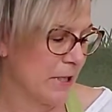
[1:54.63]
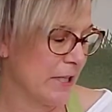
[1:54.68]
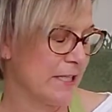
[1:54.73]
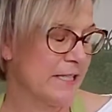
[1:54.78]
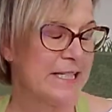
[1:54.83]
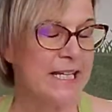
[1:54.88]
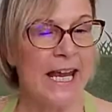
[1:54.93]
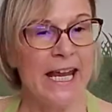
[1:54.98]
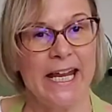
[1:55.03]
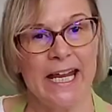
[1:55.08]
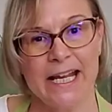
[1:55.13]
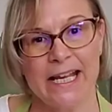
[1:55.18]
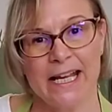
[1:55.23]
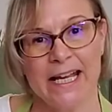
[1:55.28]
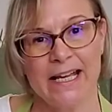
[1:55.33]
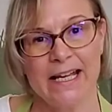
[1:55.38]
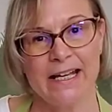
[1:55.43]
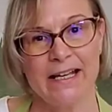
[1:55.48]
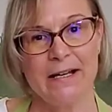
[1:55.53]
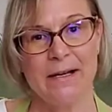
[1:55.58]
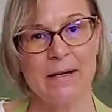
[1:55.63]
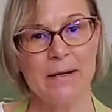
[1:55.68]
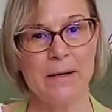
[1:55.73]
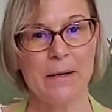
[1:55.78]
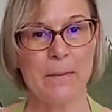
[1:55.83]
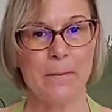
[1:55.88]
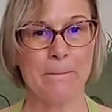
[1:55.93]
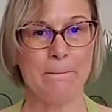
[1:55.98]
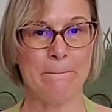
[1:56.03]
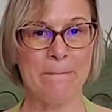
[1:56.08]
take
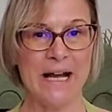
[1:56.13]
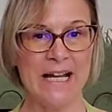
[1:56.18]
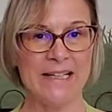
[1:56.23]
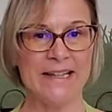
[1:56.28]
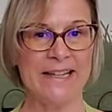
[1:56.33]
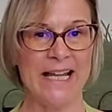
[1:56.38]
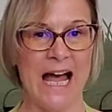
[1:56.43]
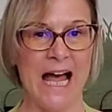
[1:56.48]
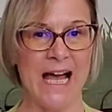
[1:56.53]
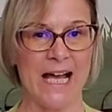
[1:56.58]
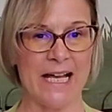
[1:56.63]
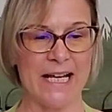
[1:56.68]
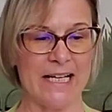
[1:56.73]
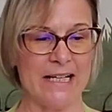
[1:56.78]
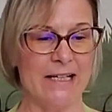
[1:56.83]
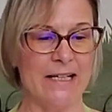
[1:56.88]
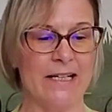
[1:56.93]
my lye.